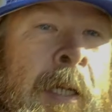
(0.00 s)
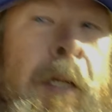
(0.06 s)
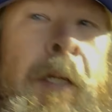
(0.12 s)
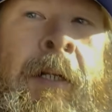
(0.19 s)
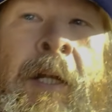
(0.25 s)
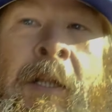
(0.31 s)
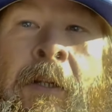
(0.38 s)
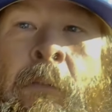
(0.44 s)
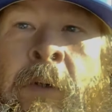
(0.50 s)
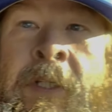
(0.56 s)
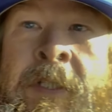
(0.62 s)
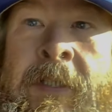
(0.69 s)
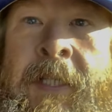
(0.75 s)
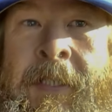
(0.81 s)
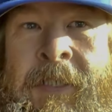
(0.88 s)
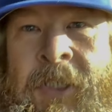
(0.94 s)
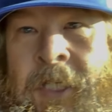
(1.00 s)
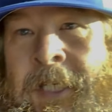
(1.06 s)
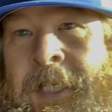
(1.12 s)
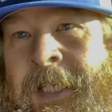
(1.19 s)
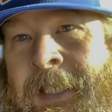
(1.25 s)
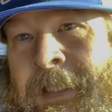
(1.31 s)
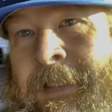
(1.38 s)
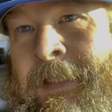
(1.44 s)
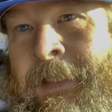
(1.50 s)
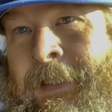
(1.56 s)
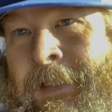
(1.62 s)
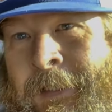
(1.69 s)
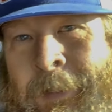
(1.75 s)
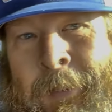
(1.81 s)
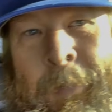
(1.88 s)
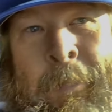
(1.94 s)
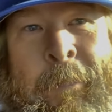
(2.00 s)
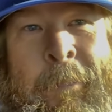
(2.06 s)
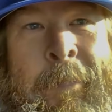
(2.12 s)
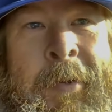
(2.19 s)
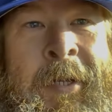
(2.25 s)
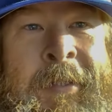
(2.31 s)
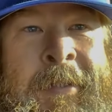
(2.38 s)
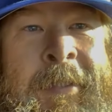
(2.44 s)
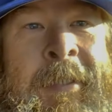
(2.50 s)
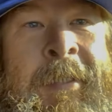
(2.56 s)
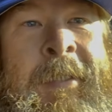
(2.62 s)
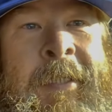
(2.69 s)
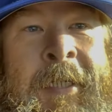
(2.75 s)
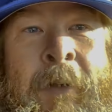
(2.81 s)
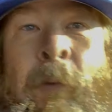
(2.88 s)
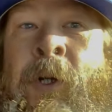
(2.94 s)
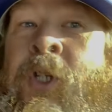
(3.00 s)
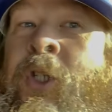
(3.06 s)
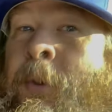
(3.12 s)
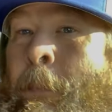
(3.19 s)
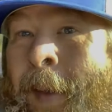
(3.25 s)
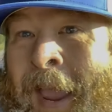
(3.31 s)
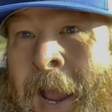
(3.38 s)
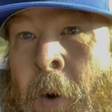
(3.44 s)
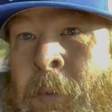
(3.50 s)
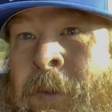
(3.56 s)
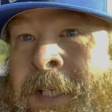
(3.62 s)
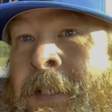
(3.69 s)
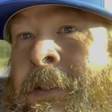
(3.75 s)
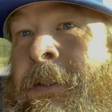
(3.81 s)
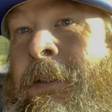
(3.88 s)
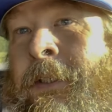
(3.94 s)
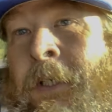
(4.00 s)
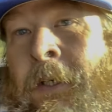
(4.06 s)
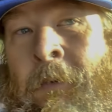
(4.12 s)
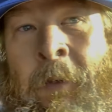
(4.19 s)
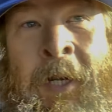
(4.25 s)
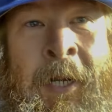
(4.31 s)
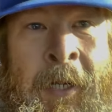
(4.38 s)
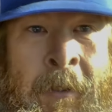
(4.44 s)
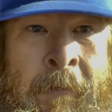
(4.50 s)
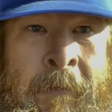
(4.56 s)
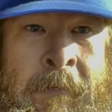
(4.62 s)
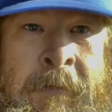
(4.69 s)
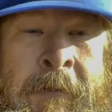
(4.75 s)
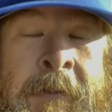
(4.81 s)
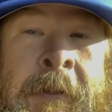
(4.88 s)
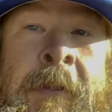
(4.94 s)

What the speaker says: Not the ones that you eat, but the ones you pound into the ground.